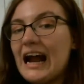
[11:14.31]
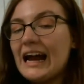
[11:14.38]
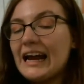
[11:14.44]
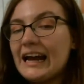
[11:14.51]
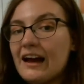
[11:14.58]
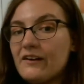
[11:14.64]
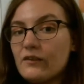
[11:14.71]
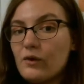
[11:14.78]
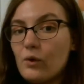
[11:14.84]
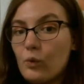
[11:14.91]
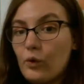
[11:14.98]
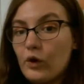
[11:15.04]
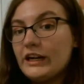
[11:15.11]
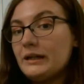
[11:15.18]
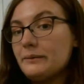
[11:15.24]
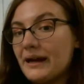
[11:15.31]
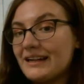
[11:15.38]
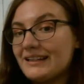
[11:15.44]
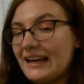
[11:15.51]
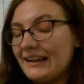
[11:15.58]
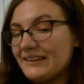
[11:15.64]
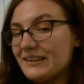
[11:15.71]
I have one in my
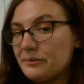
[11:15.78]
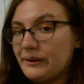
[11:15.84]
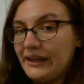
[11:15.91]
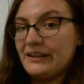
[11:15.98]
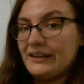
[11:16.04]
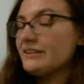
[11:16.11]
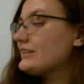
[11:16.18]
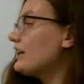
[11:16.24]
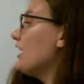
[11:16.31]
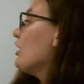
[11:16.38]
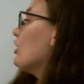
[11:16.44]
tenths place.